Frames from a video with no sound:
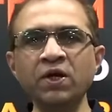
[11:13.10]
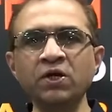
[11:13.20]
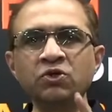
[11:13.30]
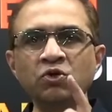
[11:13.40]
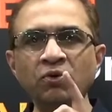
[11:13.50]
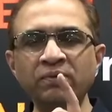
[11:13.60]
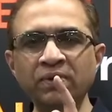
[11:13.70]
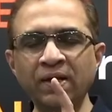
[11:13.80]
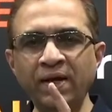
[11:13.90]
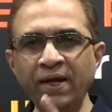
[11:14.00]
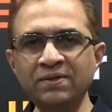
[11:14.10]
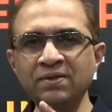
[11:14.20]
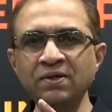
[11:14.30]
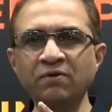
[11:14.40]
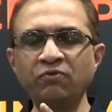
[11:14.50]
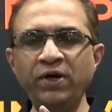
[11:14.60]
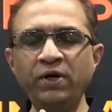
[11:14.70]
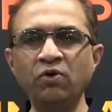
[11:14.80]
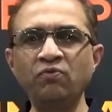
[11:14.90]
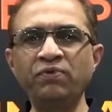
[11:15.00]
So the next
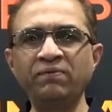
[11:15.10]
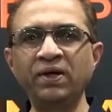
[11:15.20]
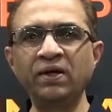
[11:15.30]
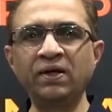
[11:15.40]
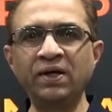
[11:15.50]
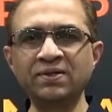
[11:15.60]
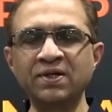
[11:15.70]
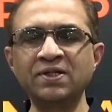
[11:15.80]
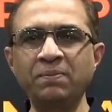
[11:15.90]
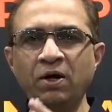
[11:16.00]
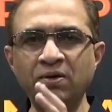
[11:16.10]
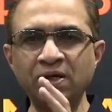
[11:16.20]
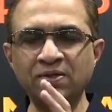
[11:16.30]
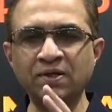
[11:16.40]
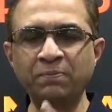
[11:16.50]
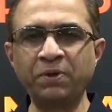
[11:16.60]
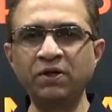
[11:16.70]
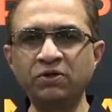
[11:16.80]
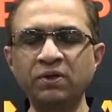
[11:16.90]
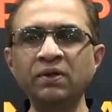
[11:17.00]
video we will discuss about this
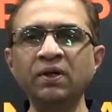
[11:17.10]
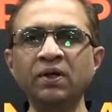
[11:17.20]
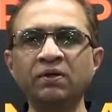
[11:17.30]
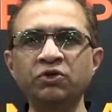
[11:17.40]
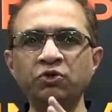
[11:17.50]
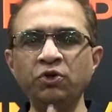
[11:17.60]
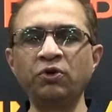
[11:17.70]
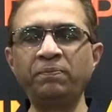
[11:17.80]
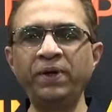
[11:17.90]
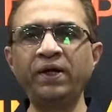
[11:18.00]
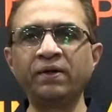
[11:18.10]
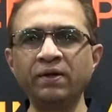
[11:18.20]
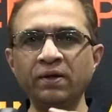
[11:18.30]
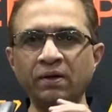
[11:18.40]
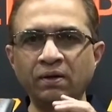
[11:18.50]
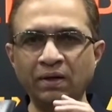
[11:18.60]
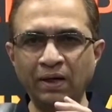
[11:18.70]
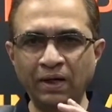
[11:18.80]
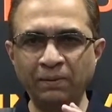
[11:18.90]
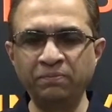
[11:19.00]
repetition. Should you repeat?
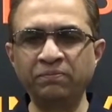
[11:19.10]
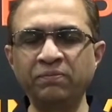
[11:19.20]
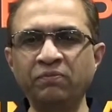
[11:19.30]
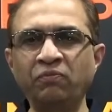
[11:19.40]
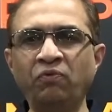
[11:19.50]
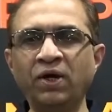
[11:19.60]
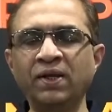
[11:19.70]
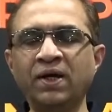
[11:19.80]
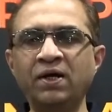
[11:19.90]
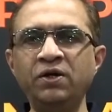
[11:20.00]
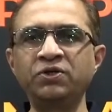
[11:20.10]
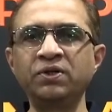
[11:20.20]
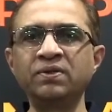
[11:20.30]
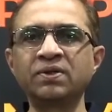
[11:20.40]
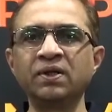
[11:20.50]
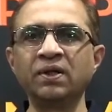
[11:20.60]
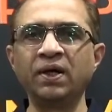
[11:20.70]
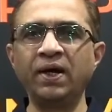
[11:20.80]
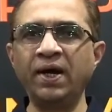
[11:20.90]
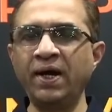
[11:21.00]
What are the conditions
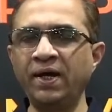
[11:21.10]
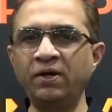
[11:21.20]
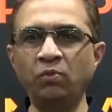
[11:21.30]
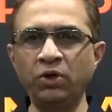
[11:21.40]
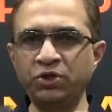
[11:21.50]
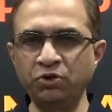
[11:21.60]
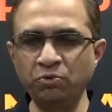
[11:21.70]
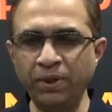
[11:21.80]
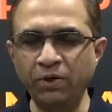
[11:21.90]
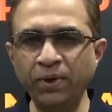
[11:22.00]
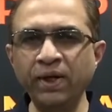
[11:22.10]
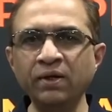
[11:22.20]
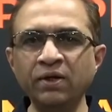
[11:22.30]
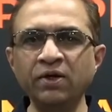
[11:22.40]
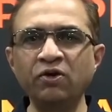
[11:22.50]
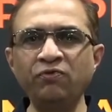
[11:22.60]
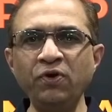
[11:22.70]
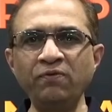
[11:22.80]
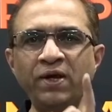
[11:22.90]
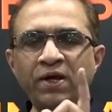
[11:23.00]
and what should you be doing? If you
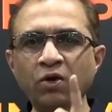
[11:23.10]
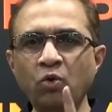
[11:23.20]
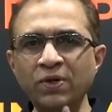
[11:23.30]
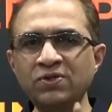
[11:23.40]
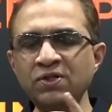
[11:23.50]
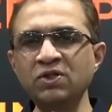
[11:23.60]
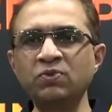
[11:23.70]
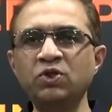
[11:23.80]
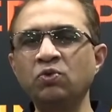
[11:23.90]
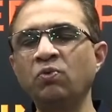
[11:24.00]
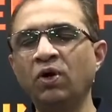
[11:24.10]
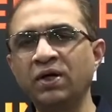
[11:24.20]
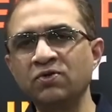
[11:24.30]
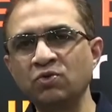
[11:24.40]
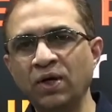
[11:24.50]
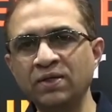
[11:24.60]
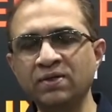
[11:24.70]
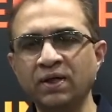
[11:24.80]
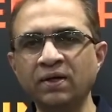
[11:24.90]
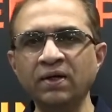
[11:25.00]
have any questions which you want us to answer,